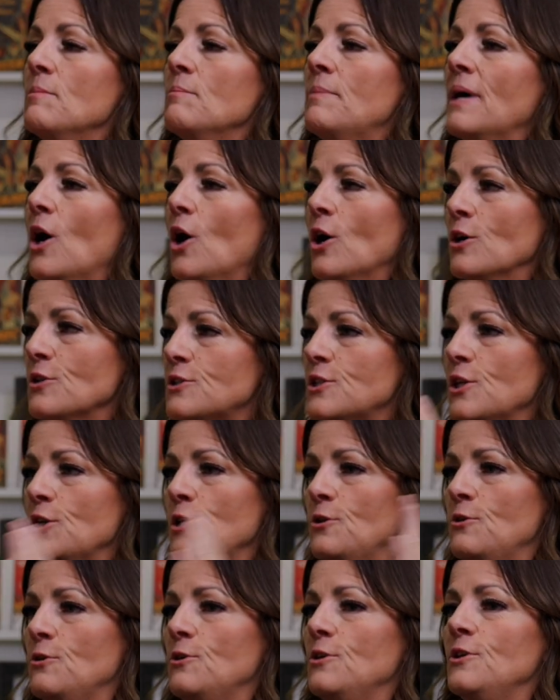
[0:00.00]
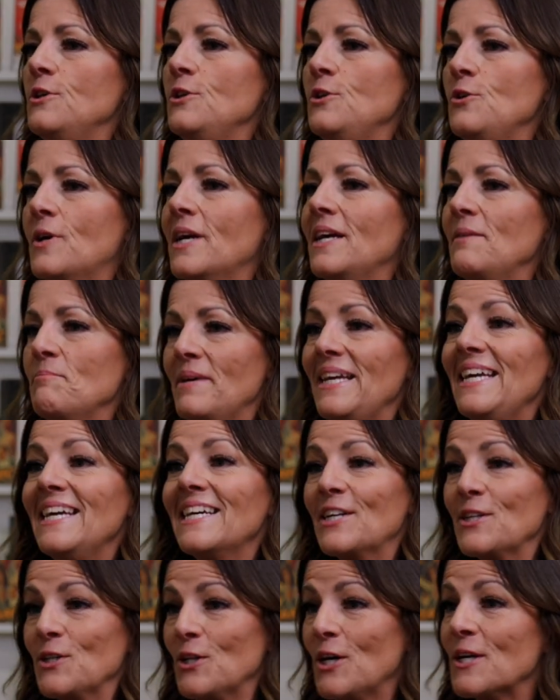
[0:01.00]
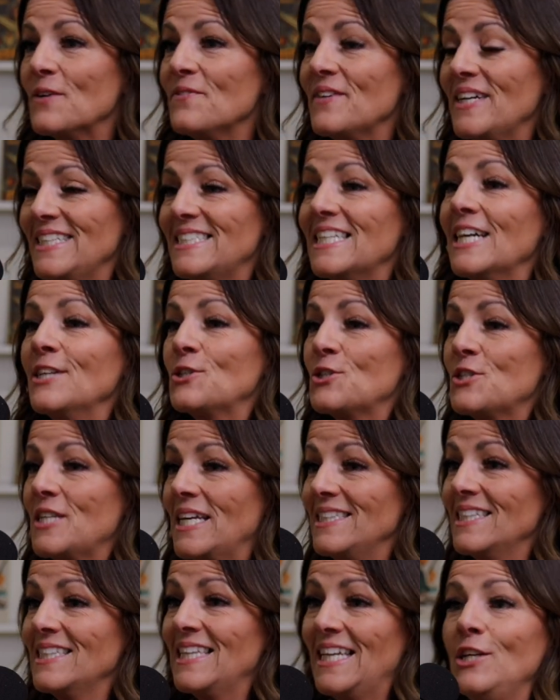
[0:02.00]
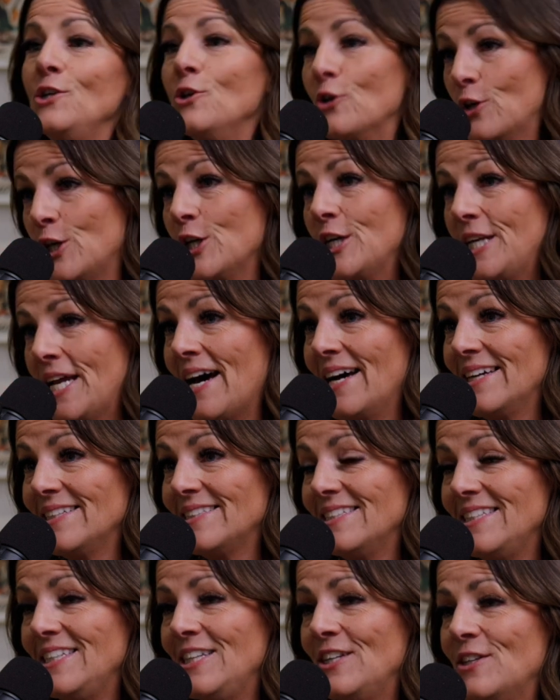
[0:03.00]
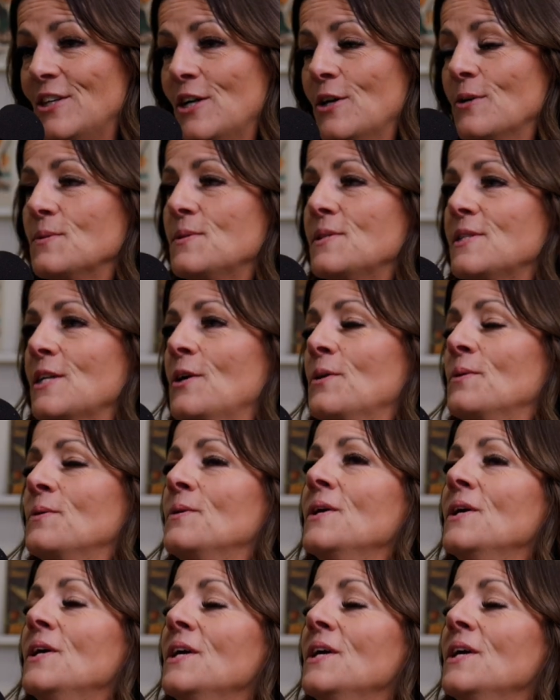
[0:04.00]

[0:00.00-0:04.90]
But also you can be in a lot of it to understand the lane you're good at, So,